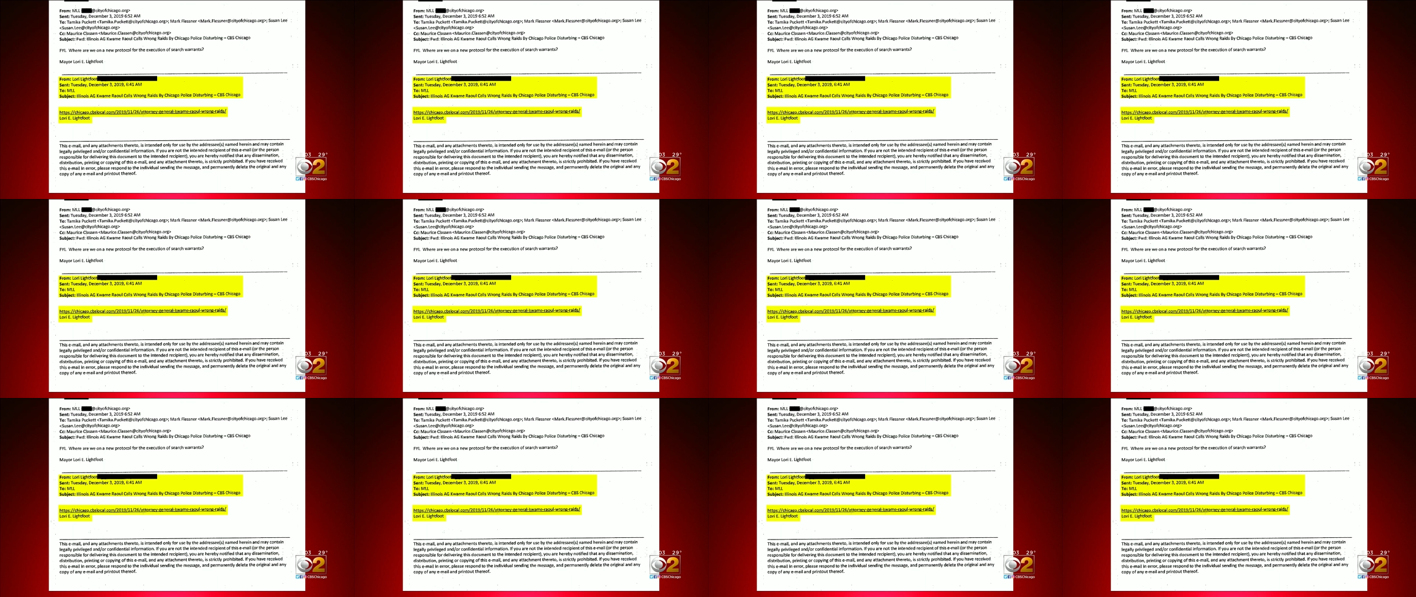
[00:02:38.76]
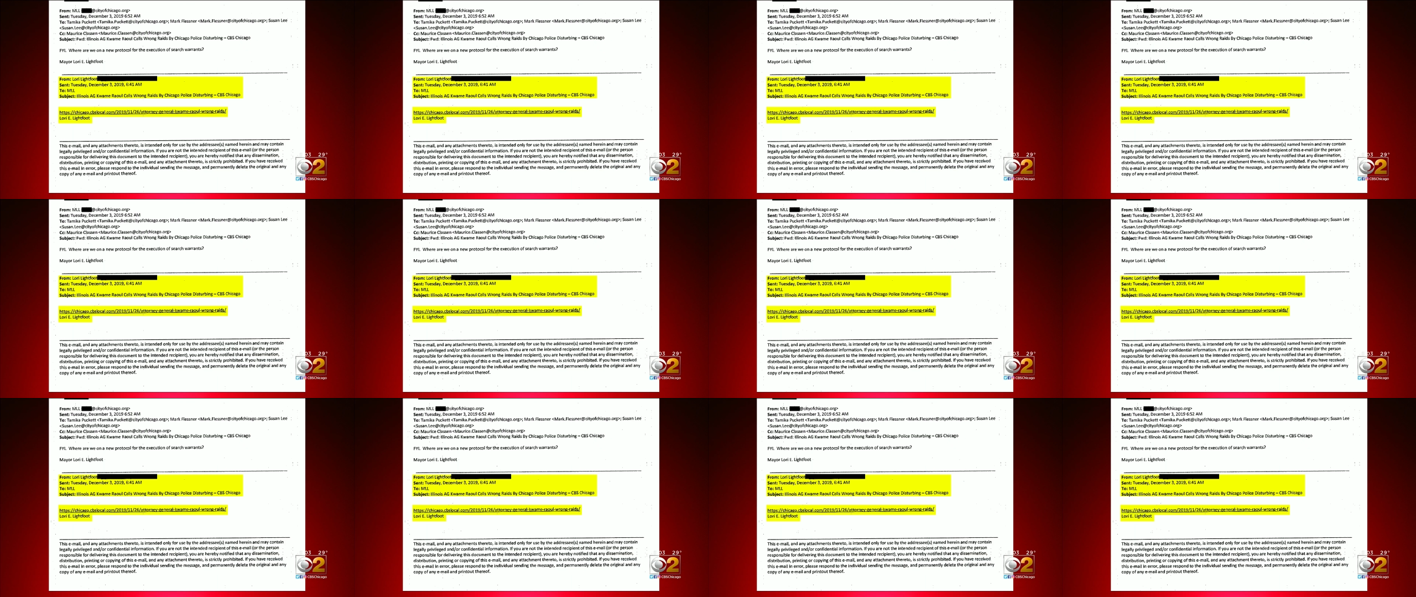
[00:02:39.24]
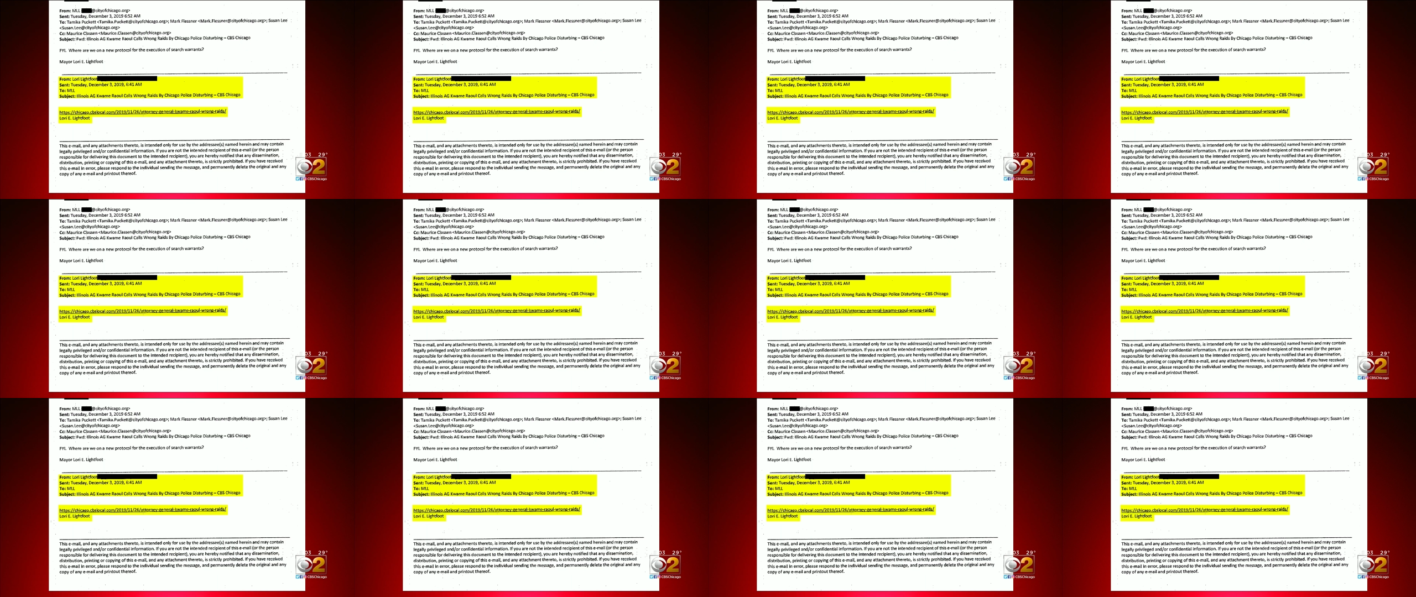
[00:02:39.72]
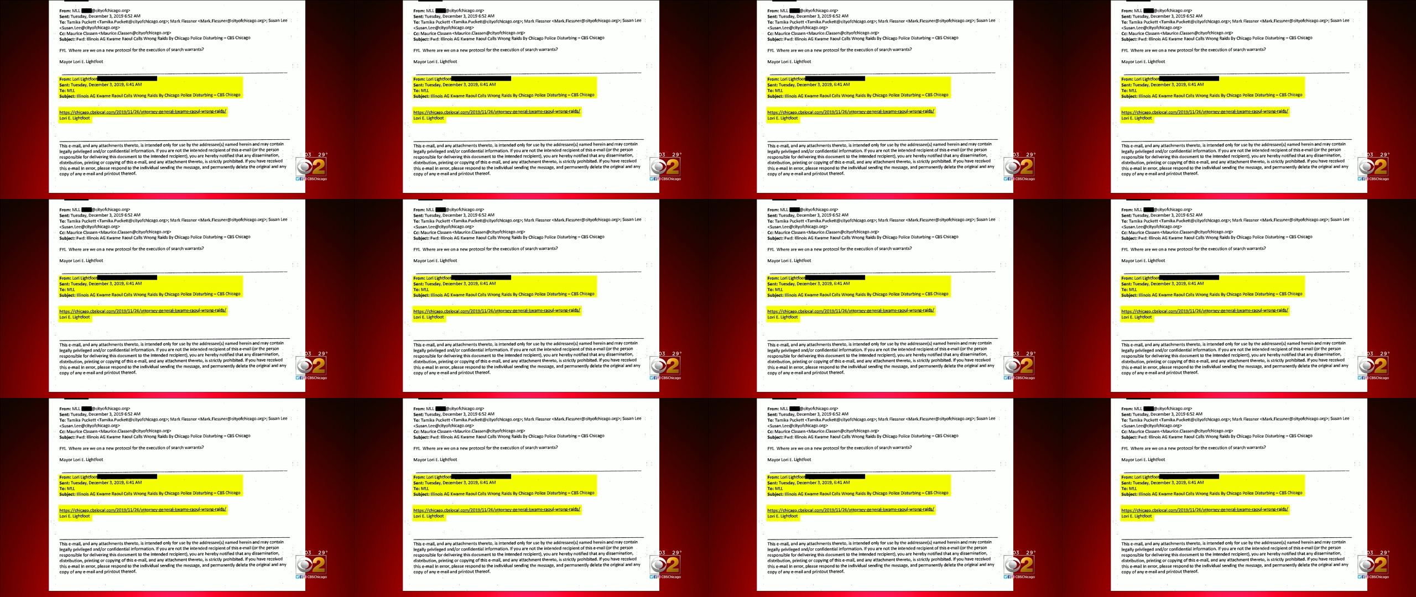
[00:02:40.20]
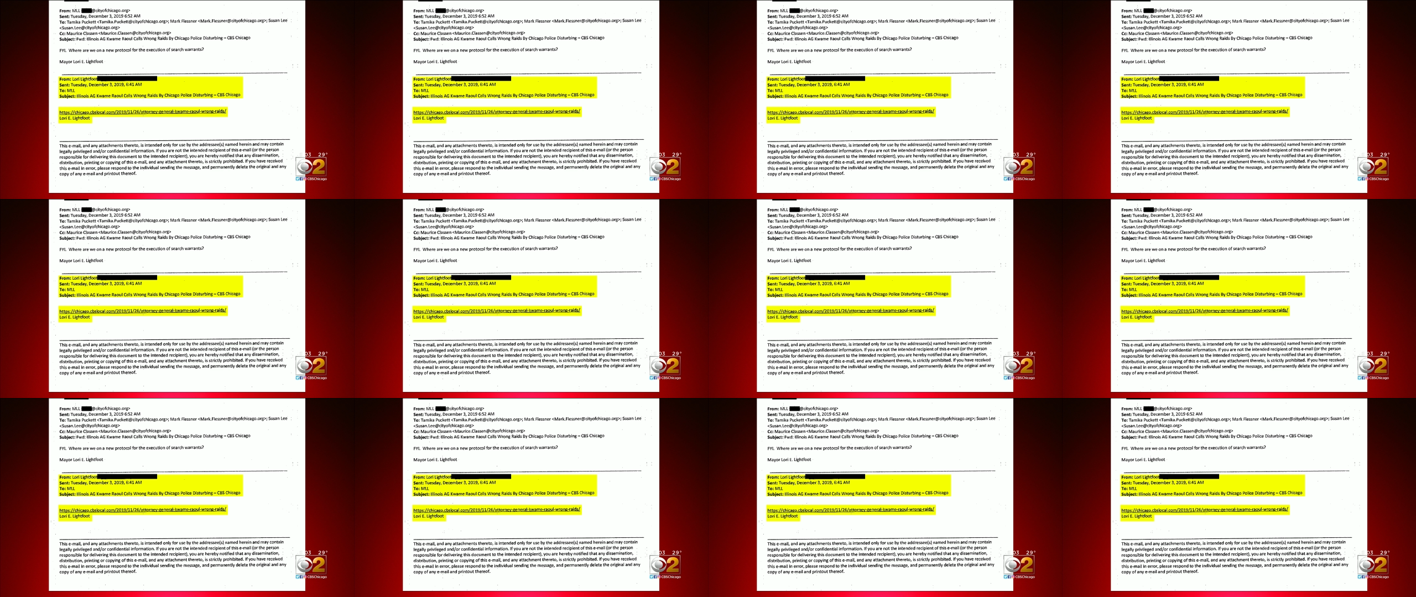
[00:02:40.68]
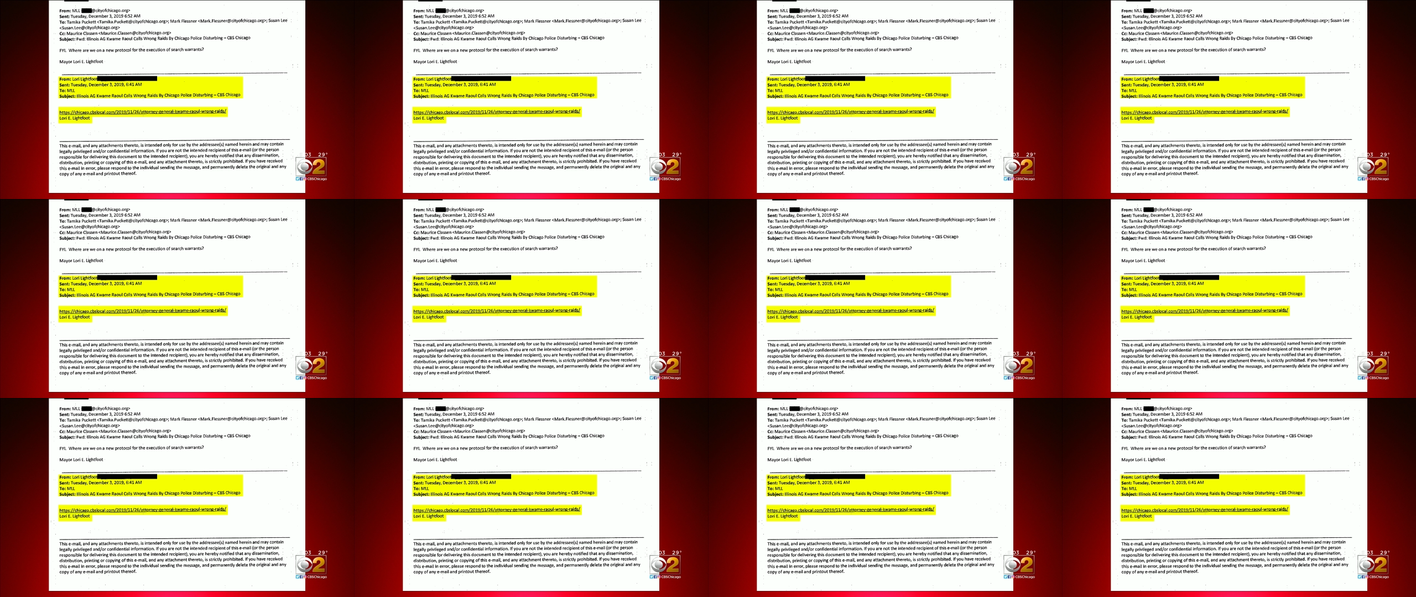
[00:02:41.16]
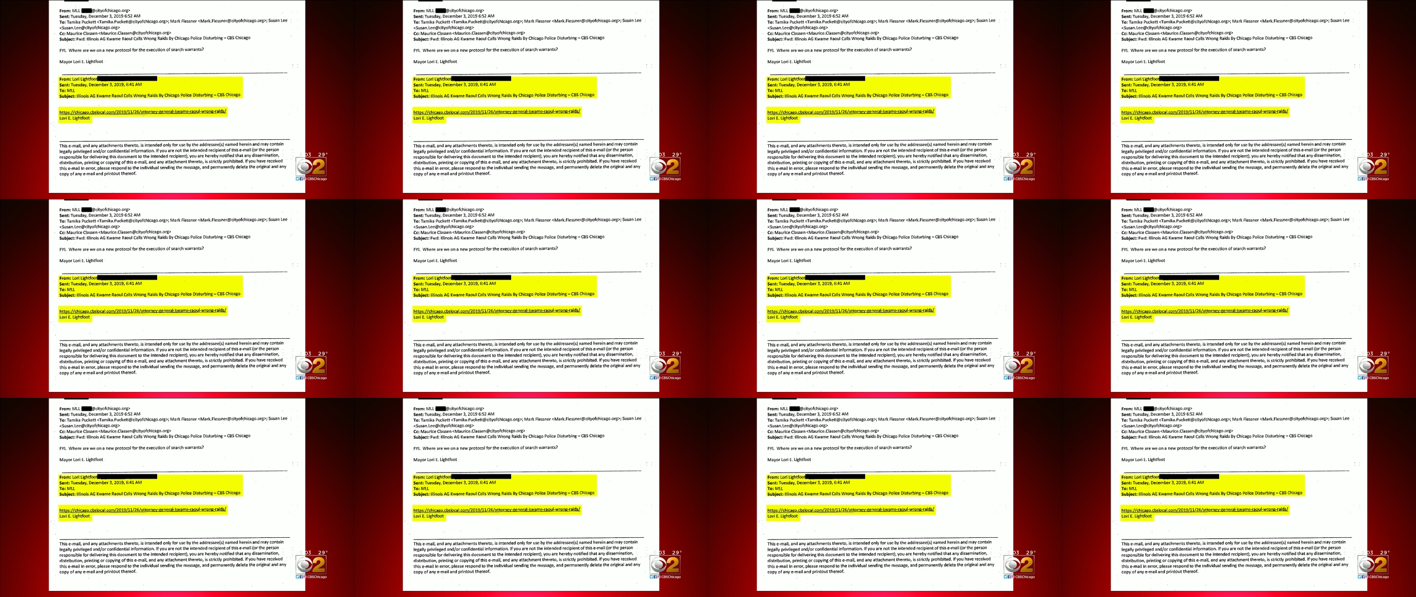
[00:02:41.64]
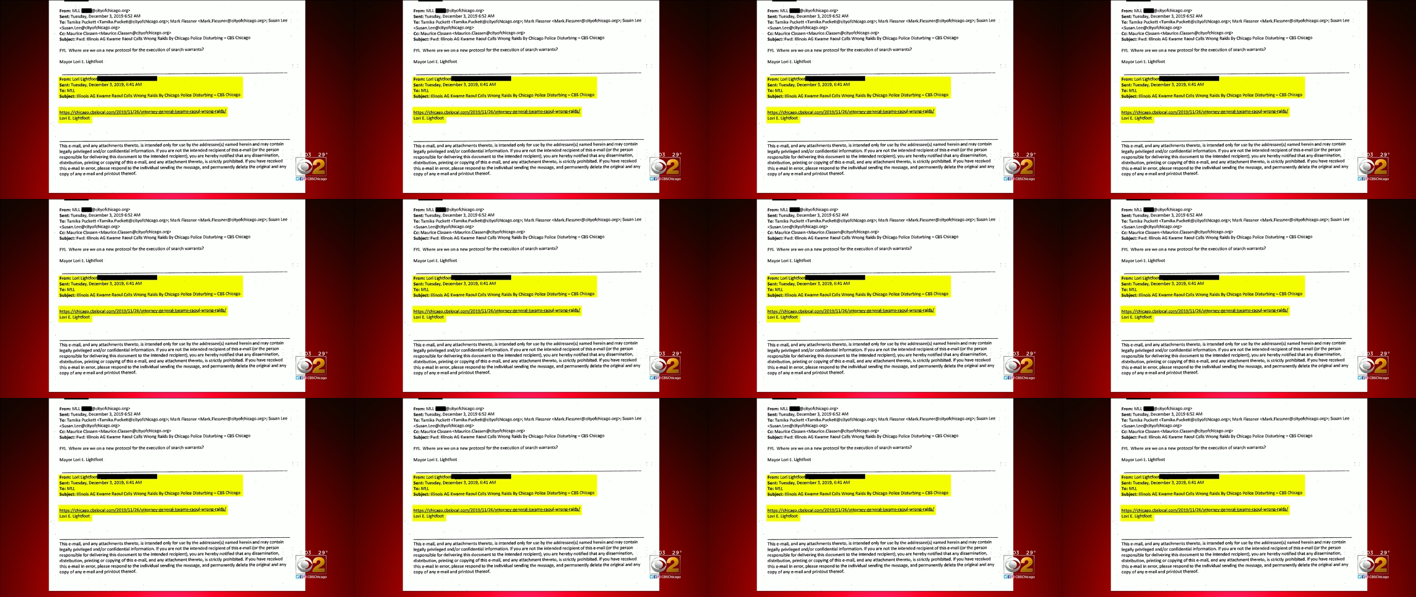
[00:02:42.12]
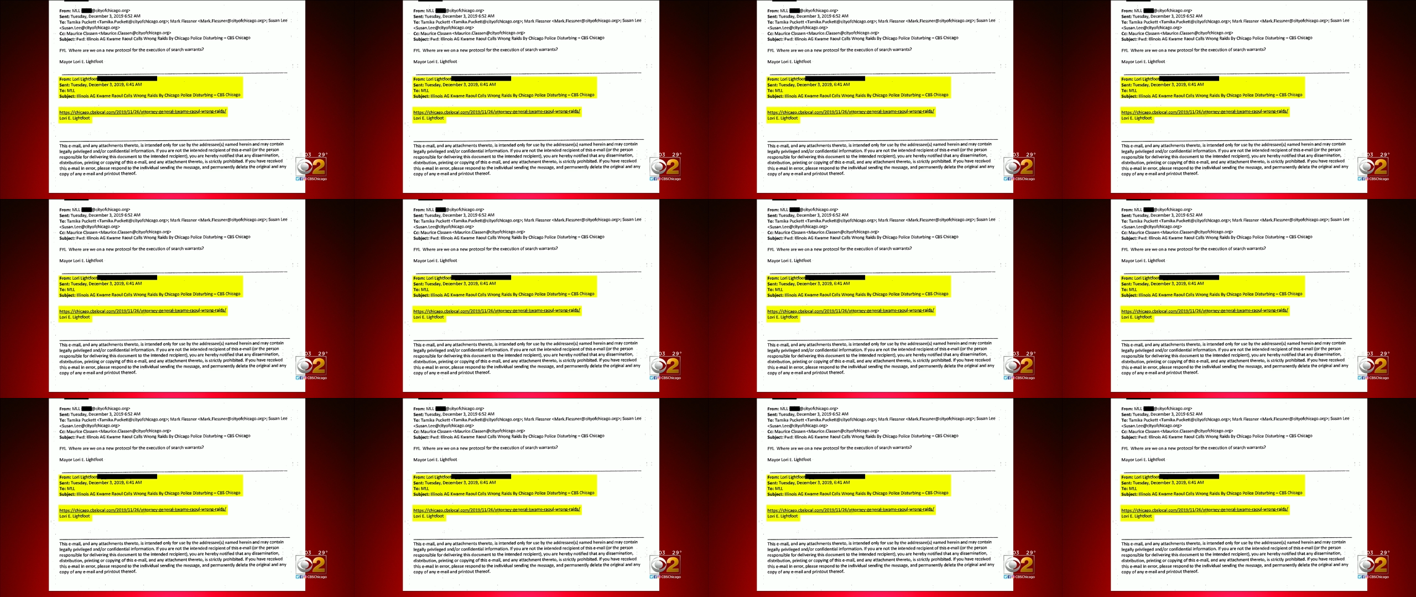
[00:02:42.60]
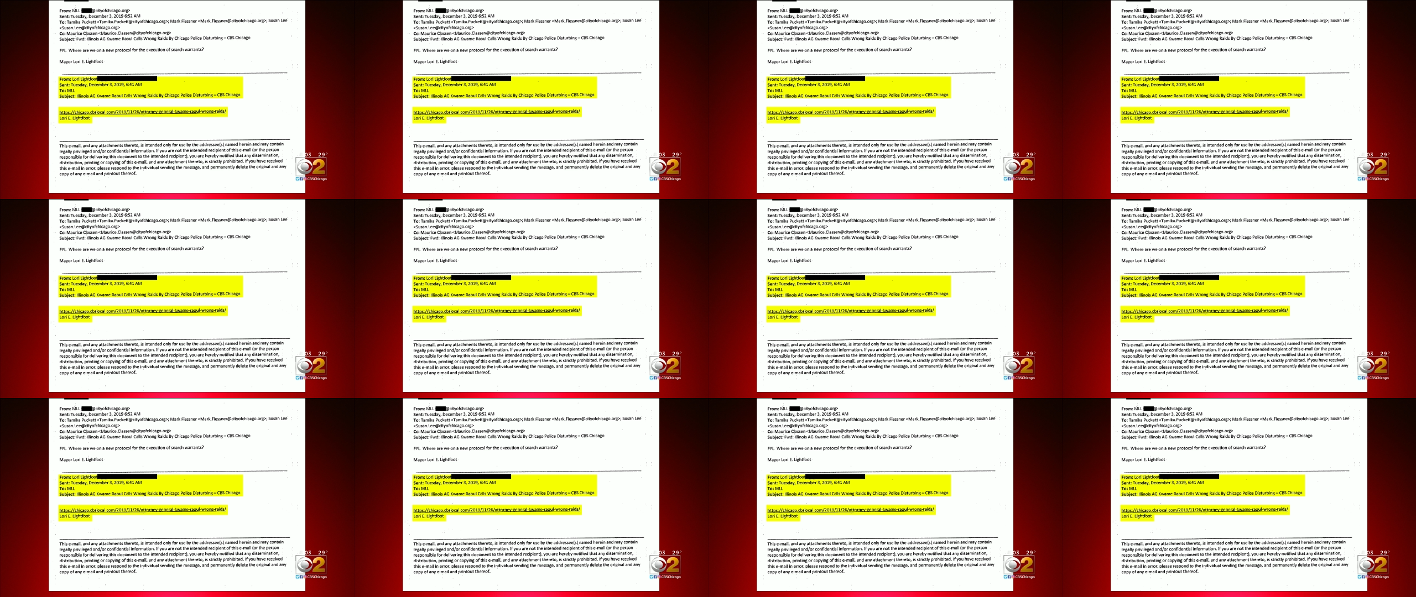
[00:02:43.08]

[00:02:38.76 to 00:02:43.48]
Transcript: (no speaker visible)